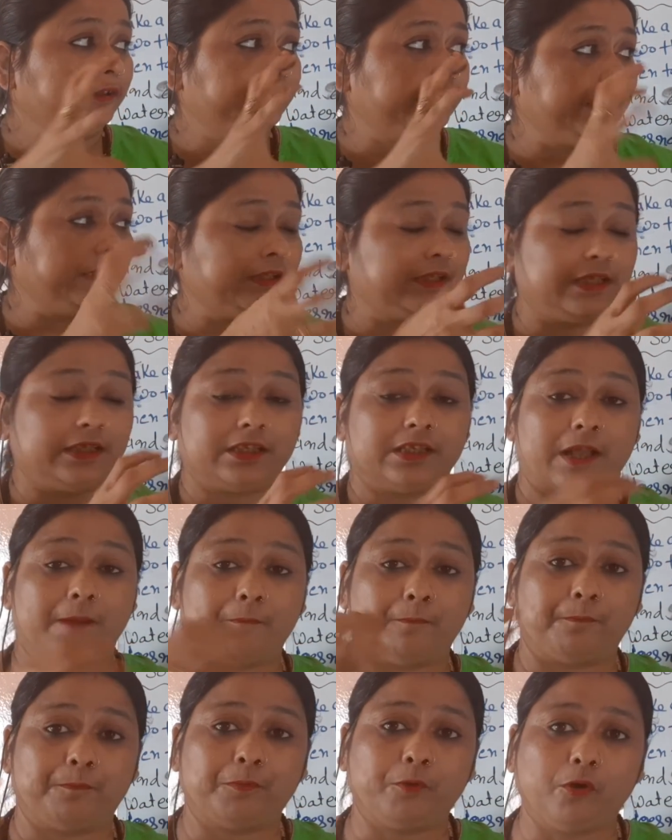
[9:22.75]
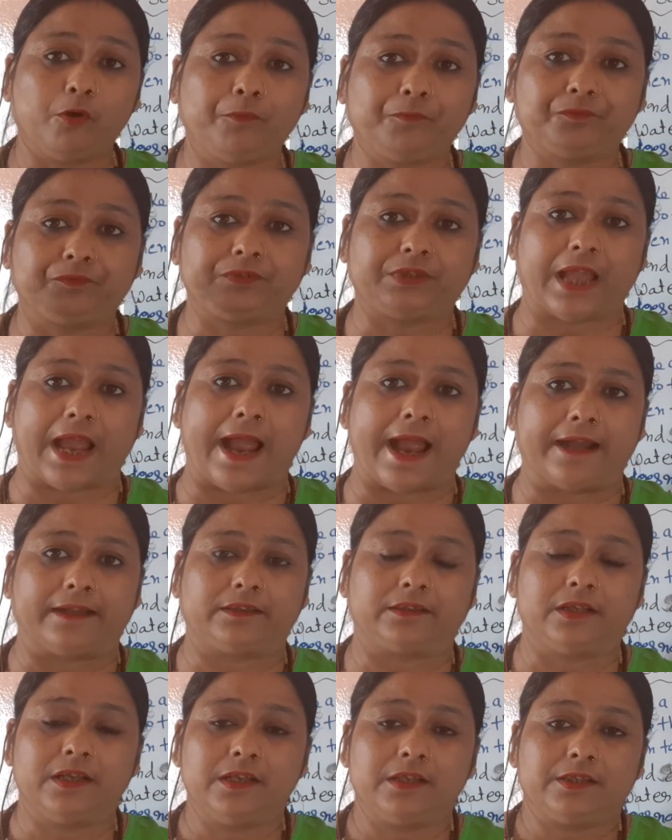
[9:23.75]
This is a proof
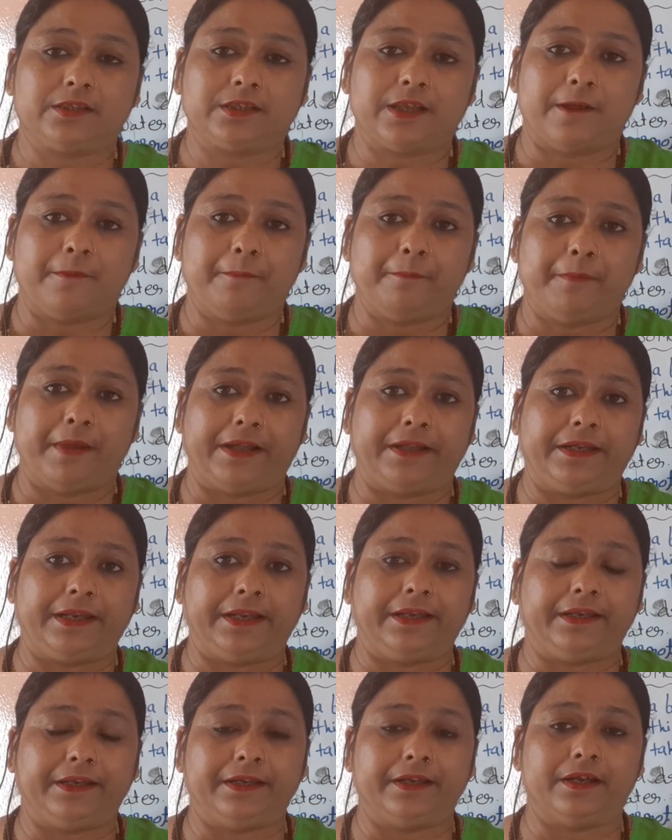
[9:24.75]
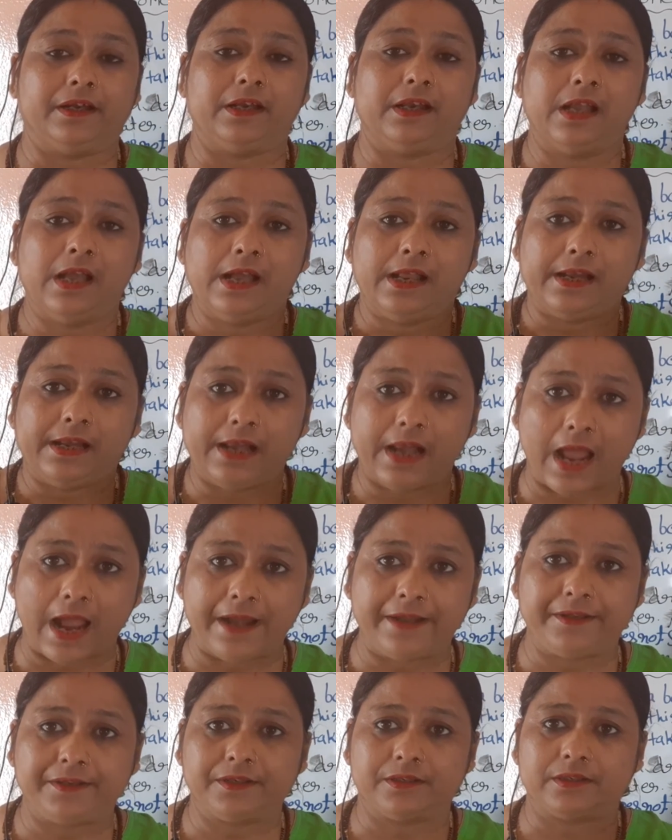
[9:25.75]
that some material
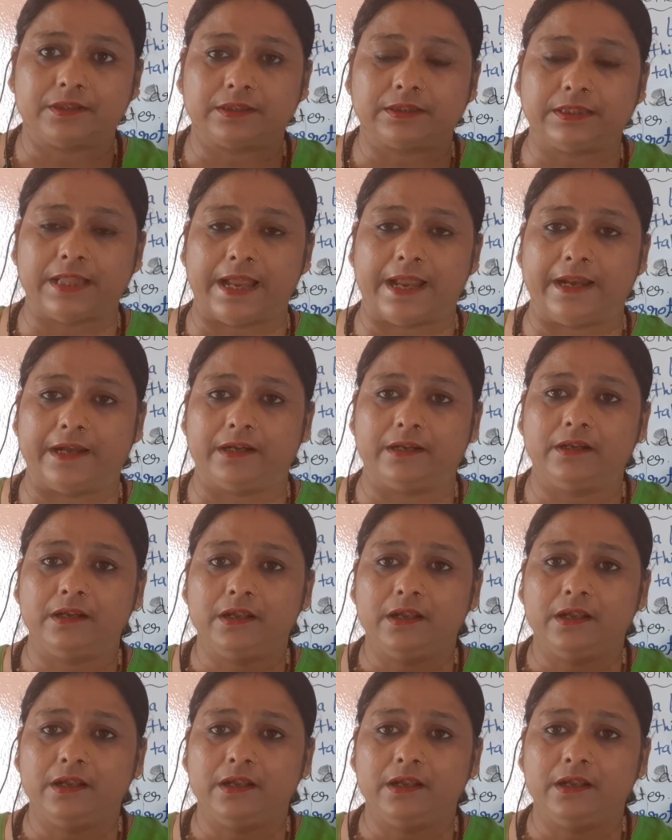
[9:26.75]
lighter than